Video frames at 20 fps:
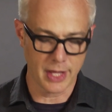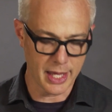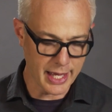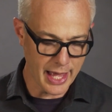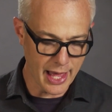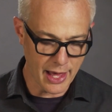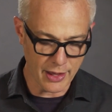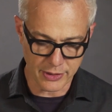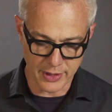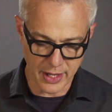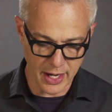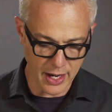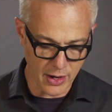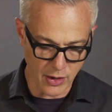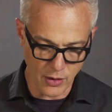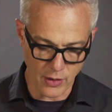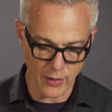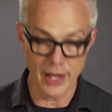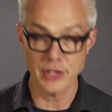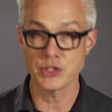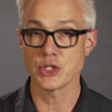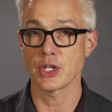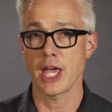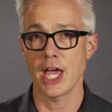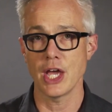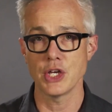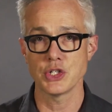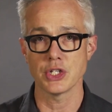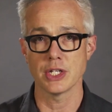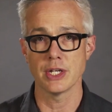like healthcare or
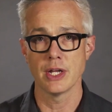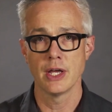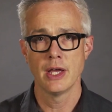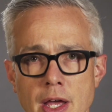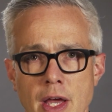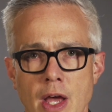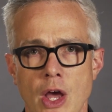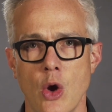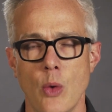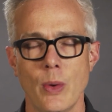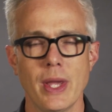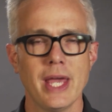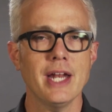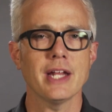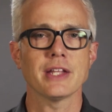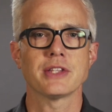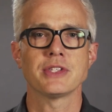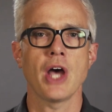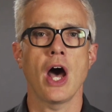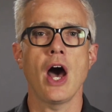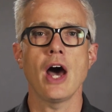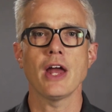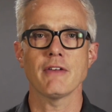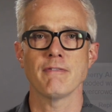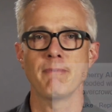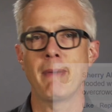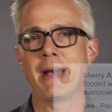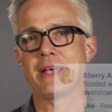education, we get a ton of